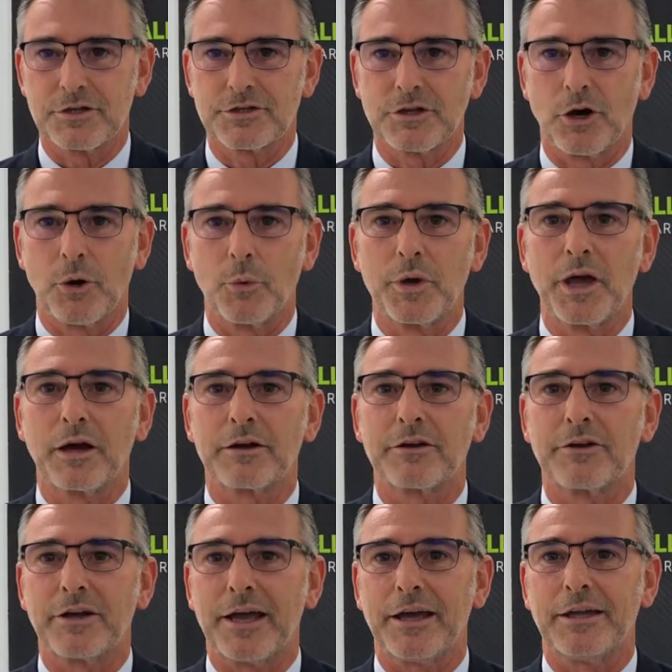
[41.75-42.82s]
So we are
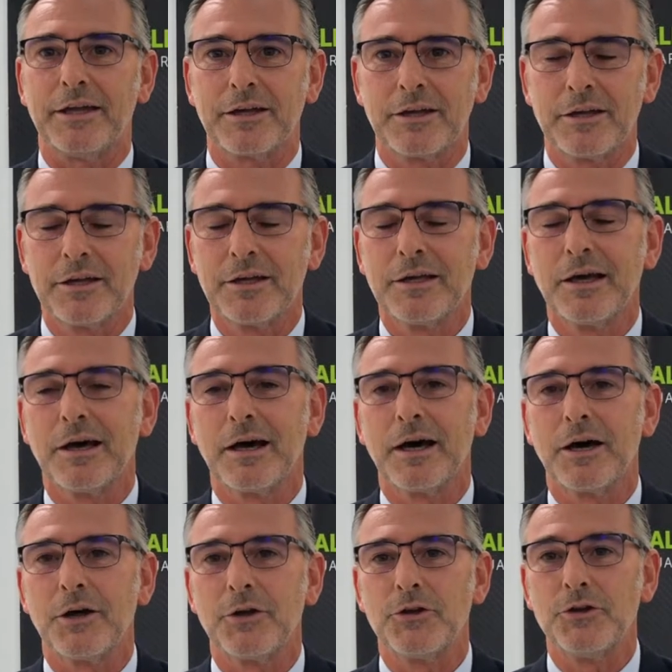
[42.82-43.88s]
creating
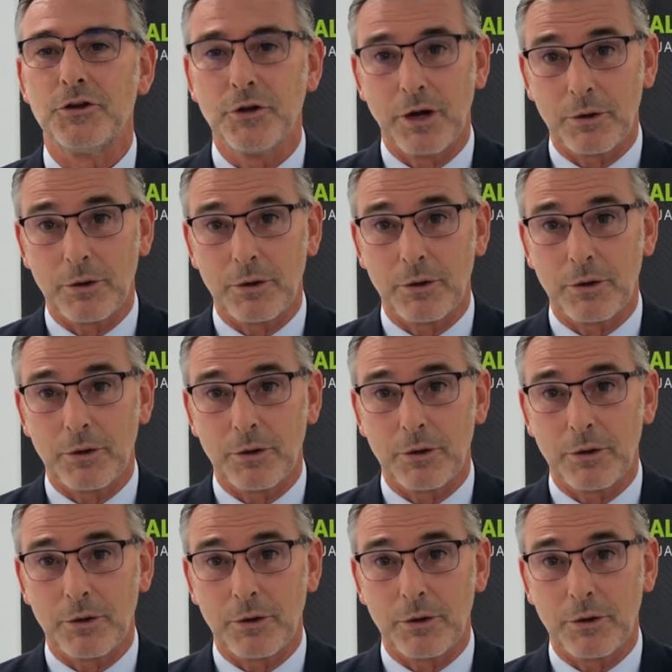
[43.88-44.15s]
new